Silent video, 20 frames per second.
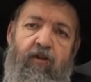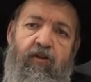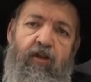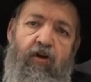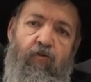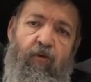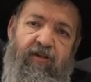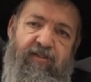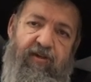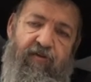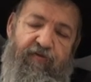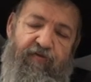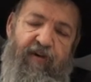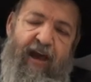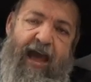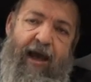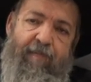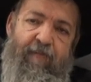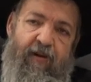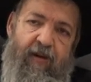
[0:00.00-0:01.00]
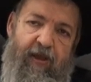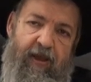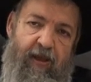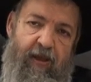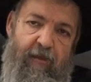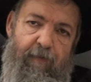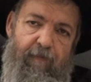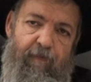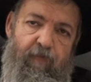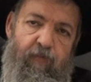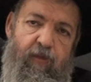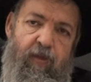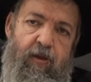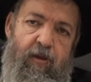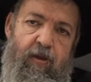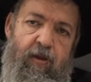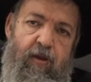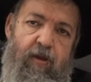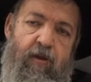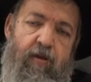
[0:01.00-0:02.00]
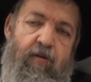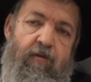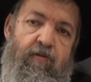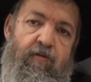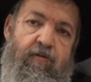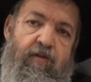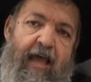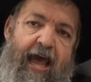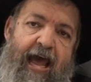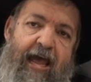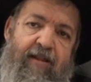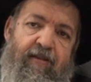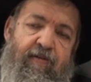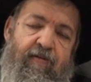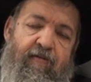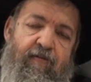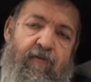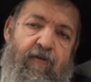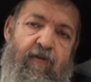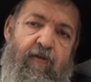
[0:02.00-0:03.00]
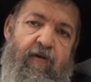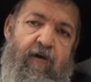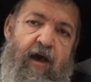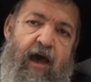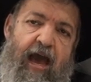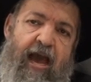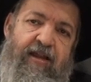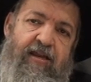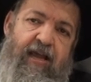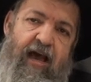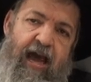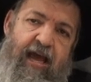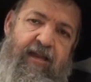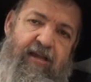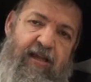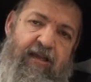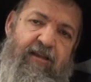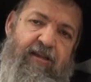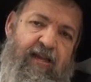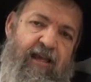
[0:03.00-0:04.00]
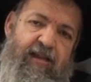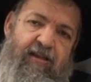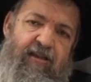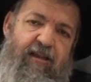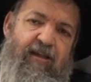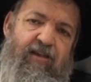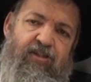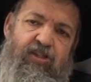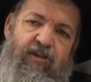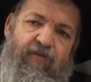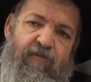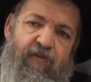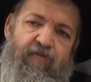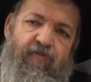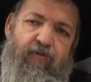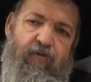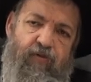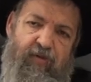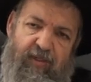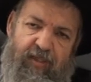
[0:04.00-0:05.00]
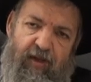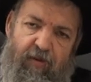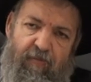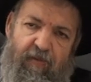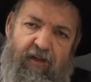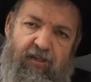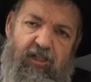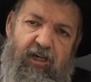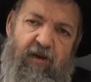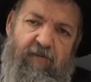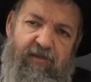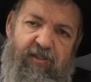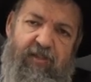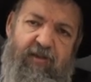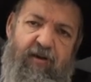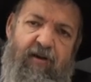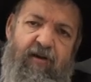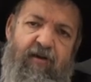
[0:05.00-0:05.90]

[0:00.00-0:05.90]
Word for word: there was a family that I, I didn't eat the yeshiva food so much. I was